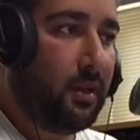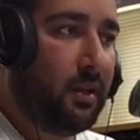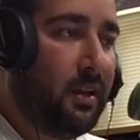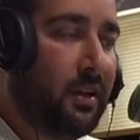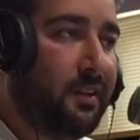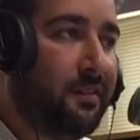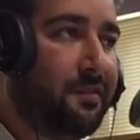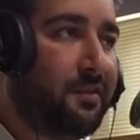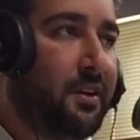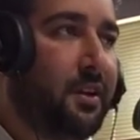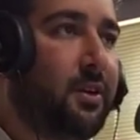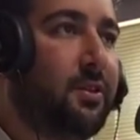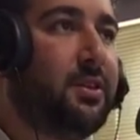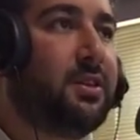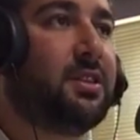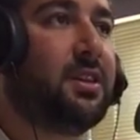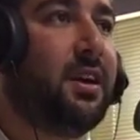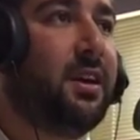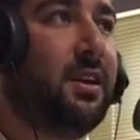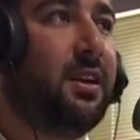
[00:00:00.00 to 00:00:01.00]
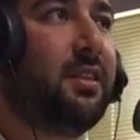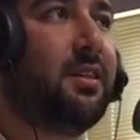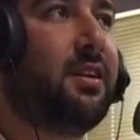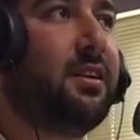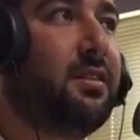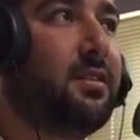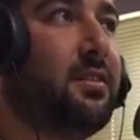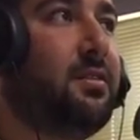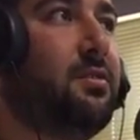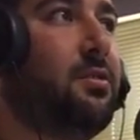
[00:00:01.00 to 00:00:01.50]
if there is
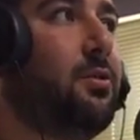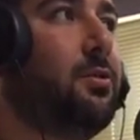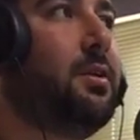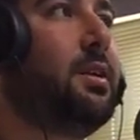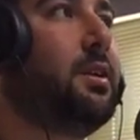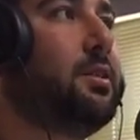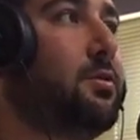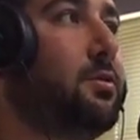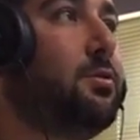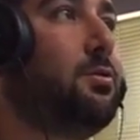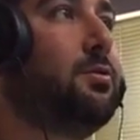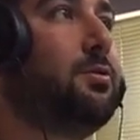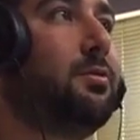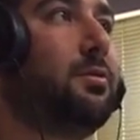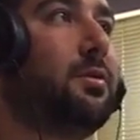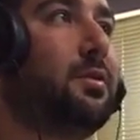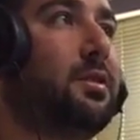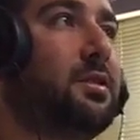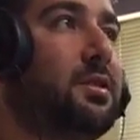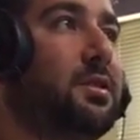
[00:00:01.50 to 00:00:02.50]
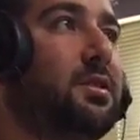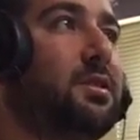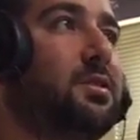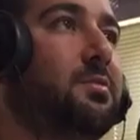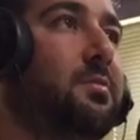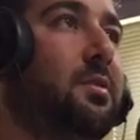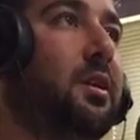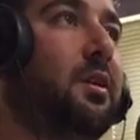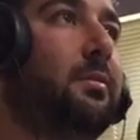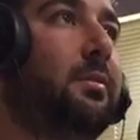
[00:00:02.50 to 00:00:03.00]
anything to donate to, this is
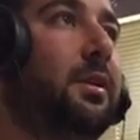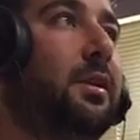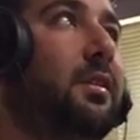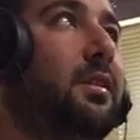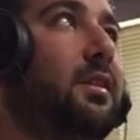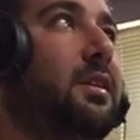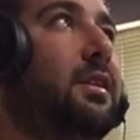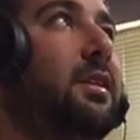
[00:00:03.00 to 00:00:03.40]
probably